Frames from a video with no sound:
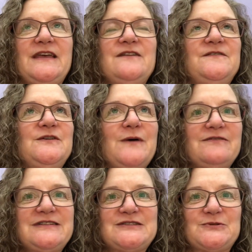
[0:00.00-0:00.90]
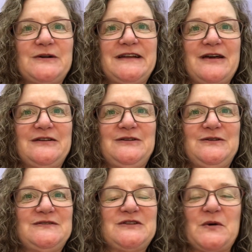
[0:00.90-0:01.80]
If you have a story on how you
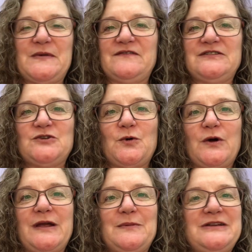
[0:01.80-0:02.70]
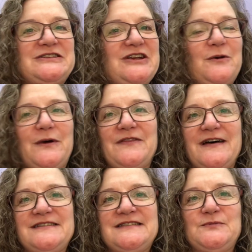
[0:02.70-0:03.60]
used home inventory, please share with
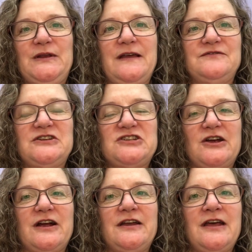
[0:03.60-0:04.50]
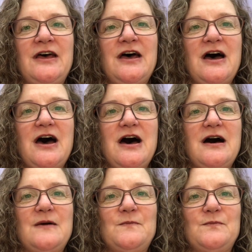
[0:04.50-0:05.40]
us. We'd love to share it
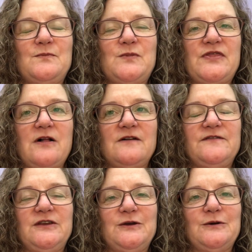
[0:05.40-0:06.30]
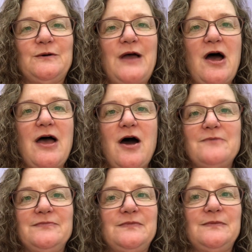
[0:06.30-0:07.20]
with all of you.
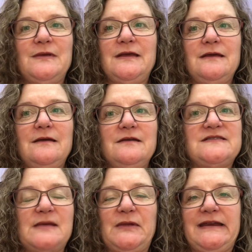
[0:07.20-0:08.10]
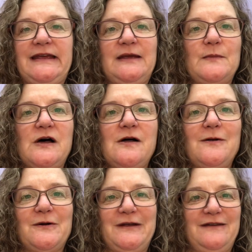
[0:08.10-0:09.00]
Send me an email,
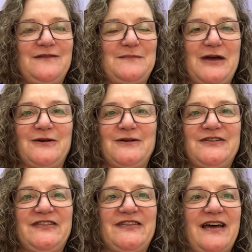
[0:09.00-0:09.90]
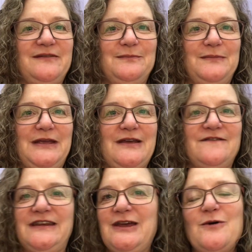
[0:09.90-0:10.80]
or even better, send me a
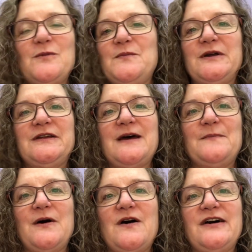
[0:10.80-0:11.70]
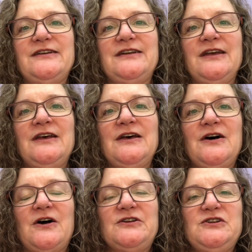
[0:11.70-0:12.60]
video and we'll put it up on
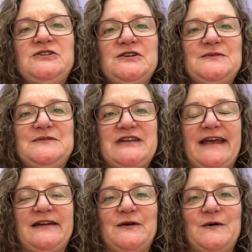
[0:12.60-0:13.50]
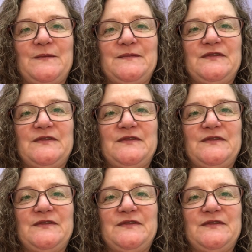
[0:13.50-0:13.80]
our YouTube channel.